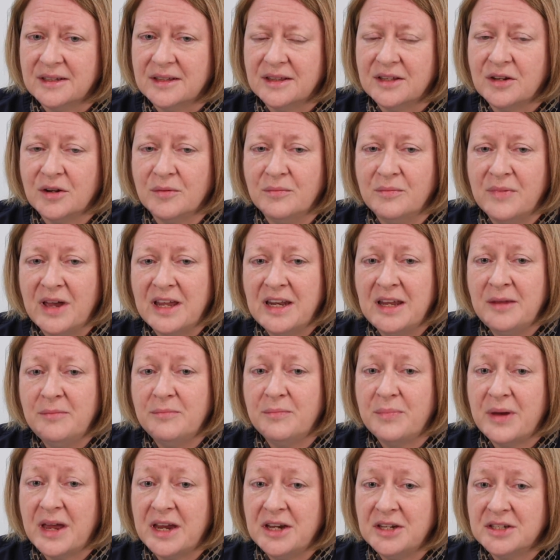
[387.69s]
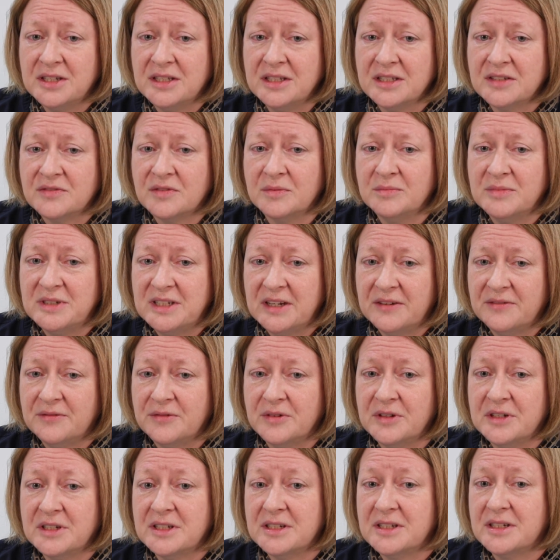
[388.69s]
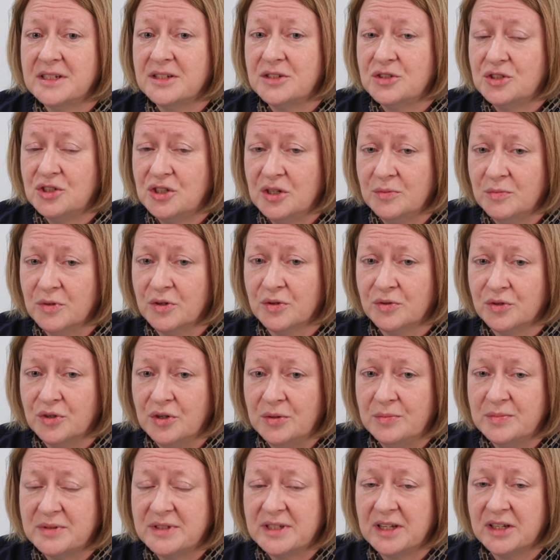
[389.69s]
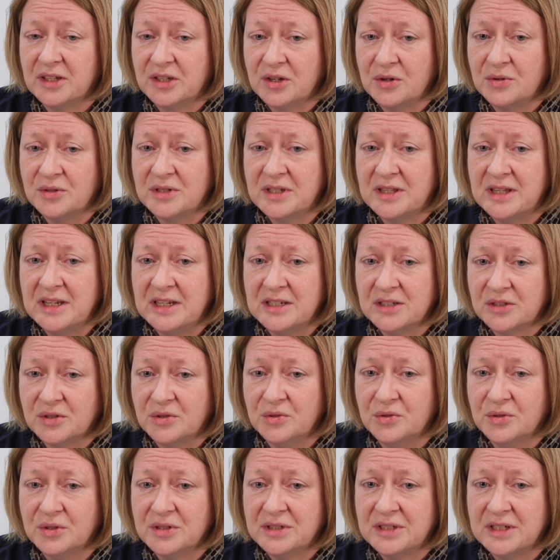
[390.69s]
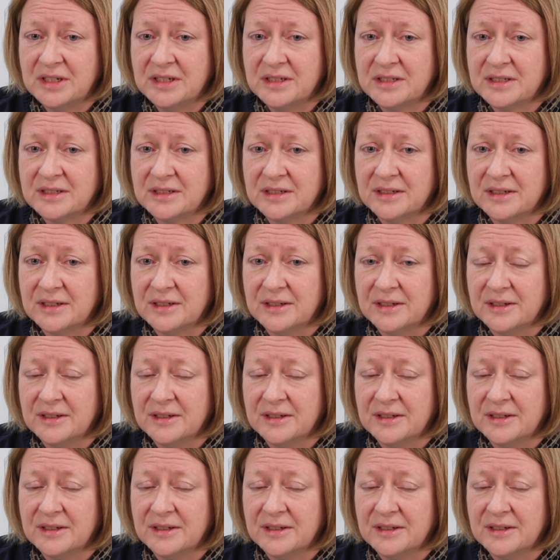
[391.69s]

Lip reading: There are many patients from different tumour groups that go to these courses.